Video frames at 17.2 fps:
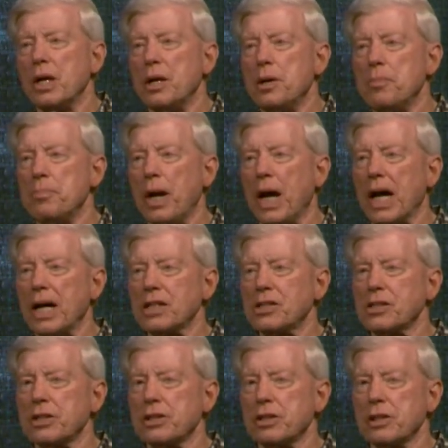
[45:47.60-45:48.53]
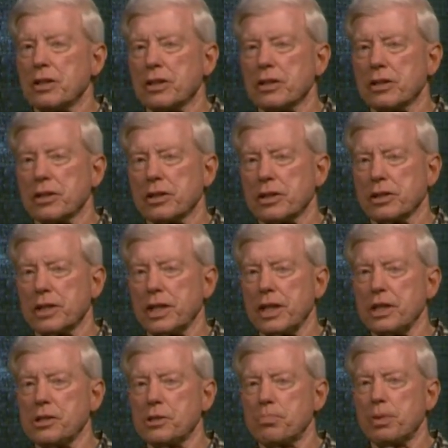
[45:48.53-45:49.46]
imagine
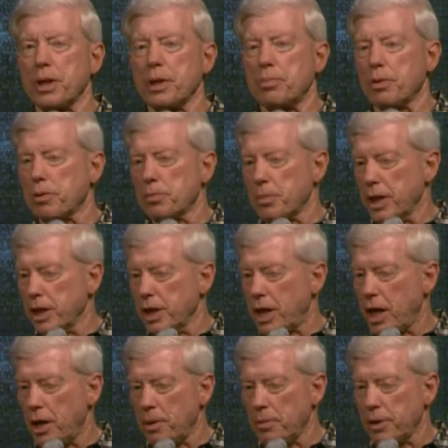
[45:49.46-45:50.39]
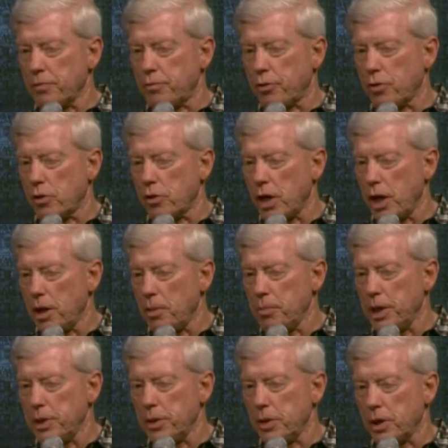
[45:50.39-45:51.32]
these people have been coming for how
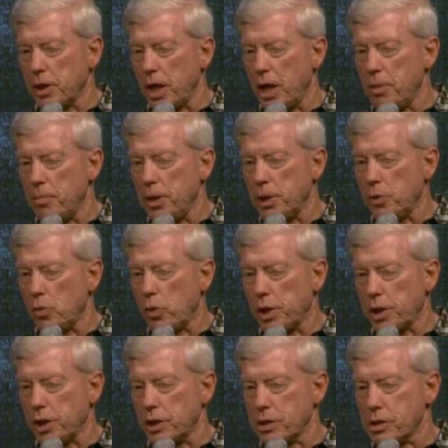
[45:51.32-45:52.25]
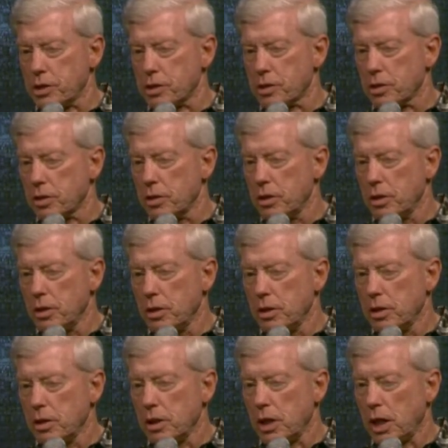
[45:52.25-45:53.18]
many weeks,
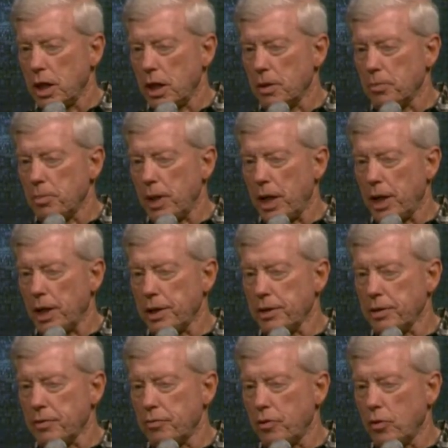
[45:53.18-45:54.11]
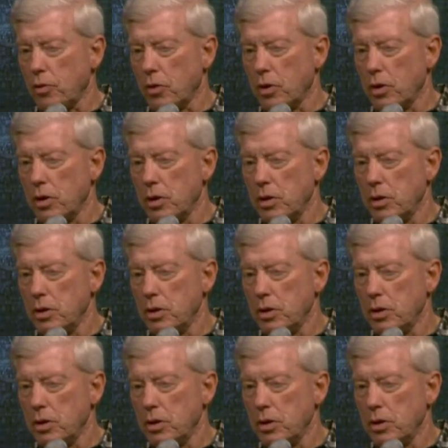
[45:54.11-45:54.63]
Patty, for